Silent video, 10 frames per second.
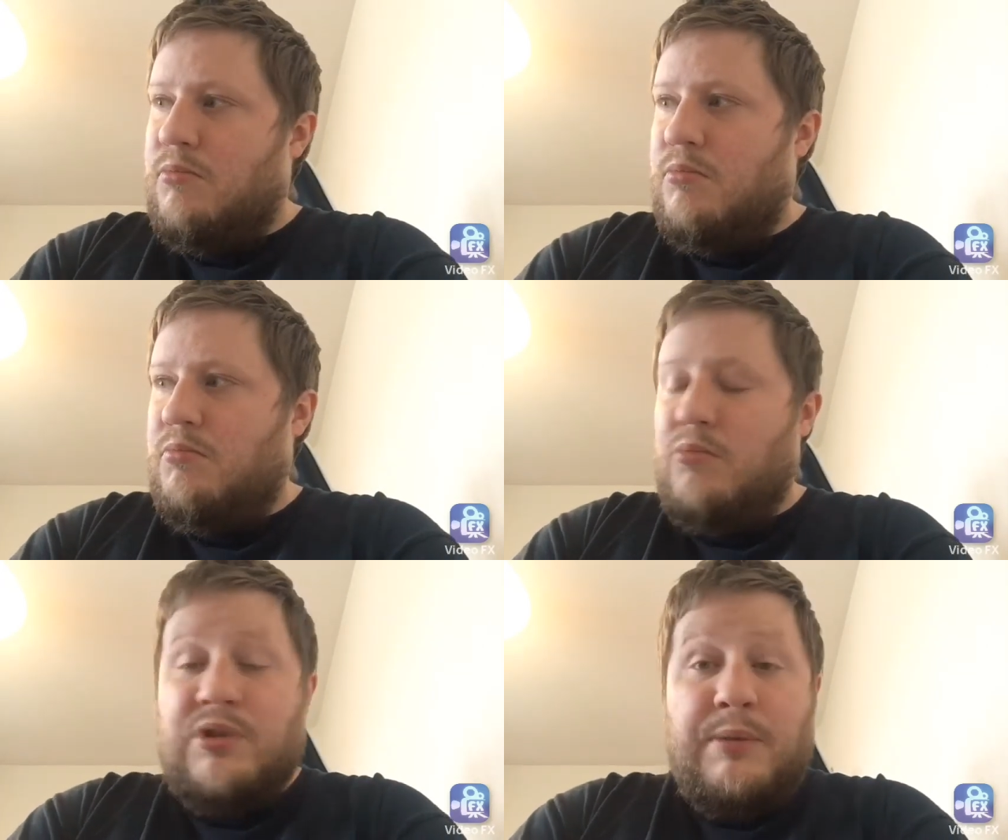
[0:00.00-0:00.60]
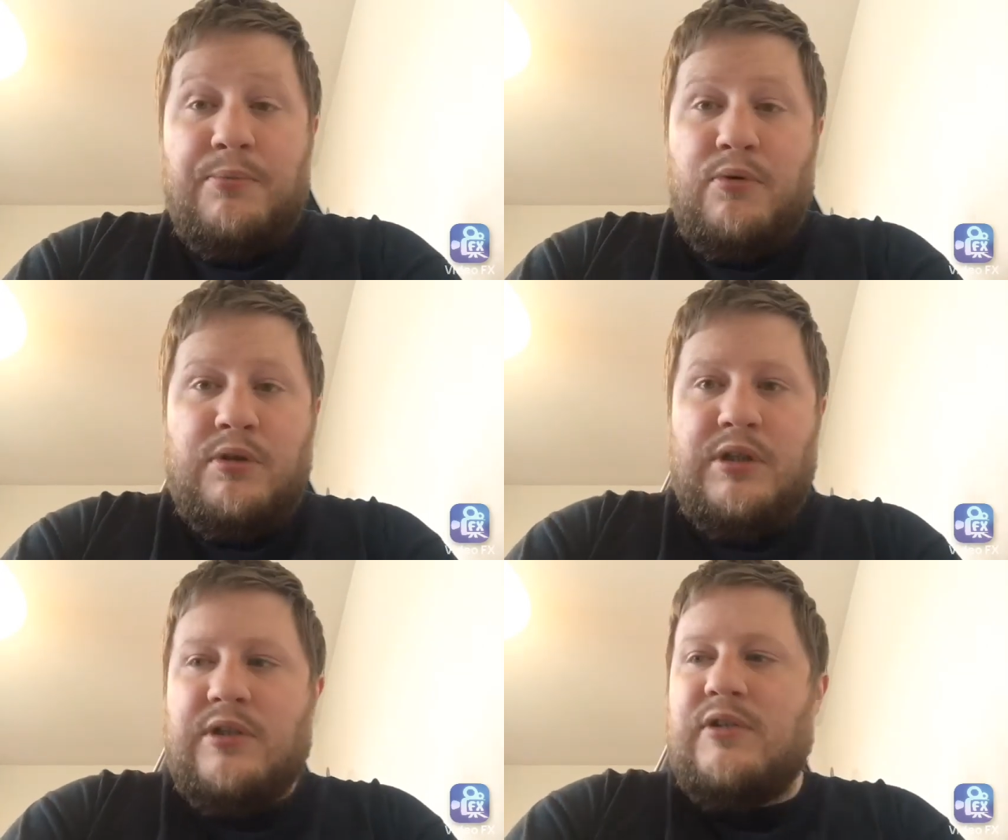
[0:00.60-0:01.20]
was a
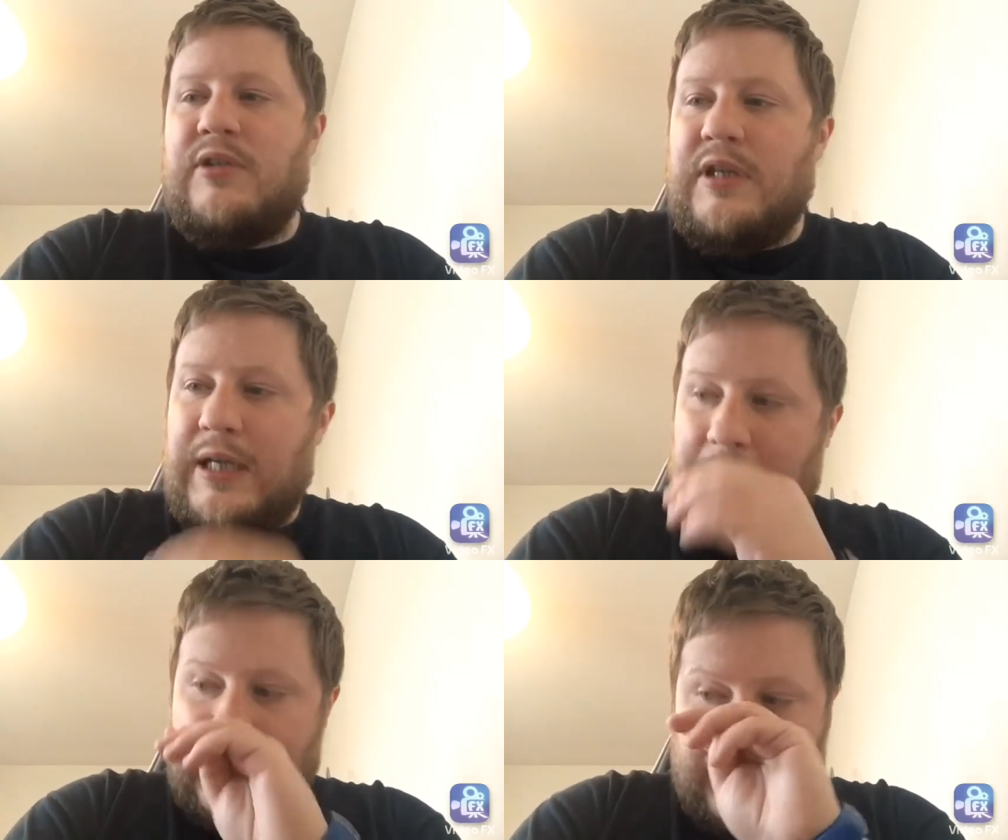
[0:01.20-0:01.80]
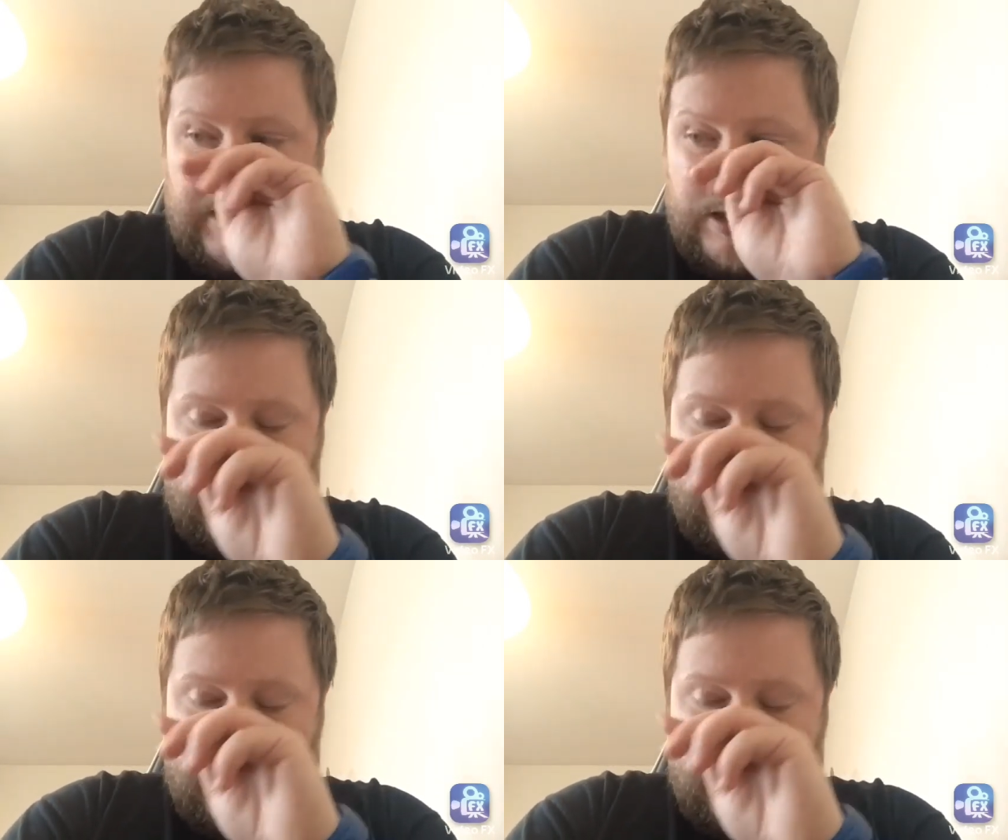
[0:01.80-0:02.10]
bonus. And